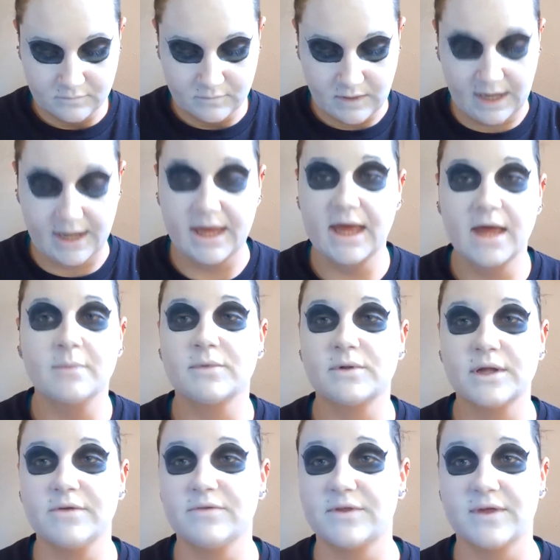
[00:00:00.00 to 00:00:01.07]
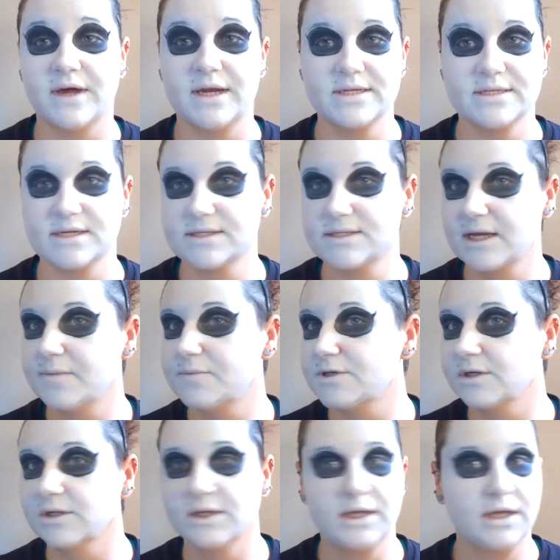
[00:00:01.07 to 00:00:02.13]
I can't believe that that is
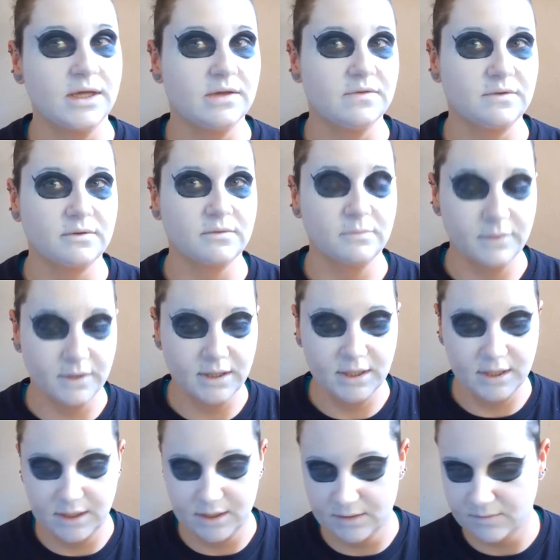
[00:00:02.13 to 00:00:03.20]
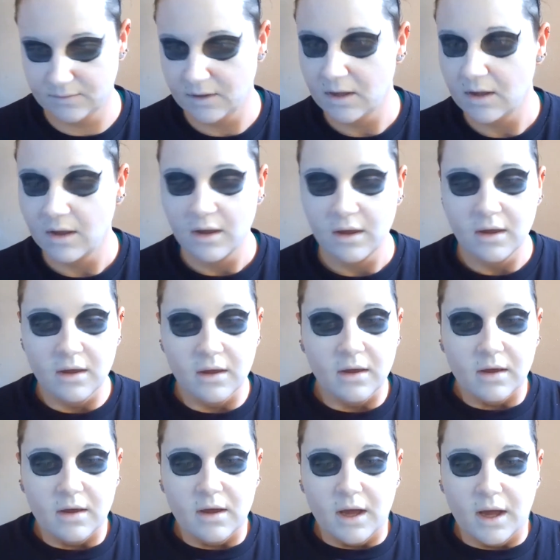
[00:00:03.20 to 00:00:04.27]
exceptionally even, but it is.
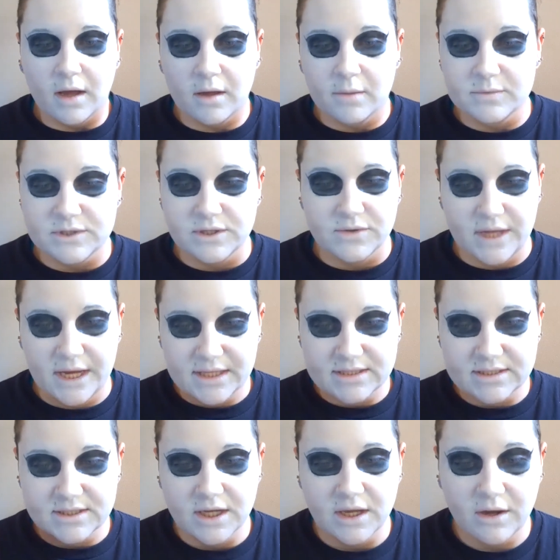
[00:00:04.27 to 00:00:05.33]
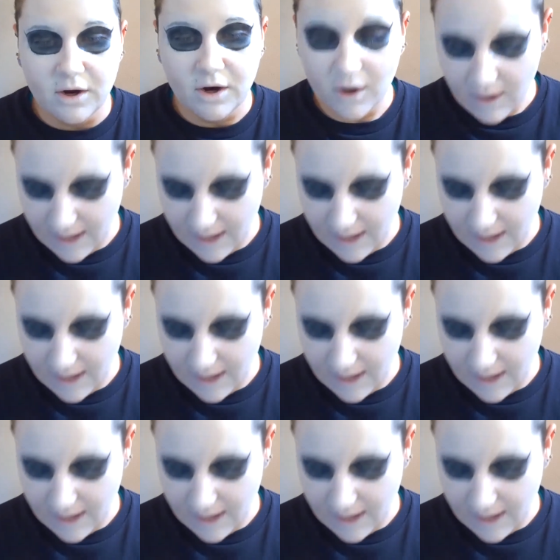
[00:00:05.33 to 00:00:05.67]
So that's her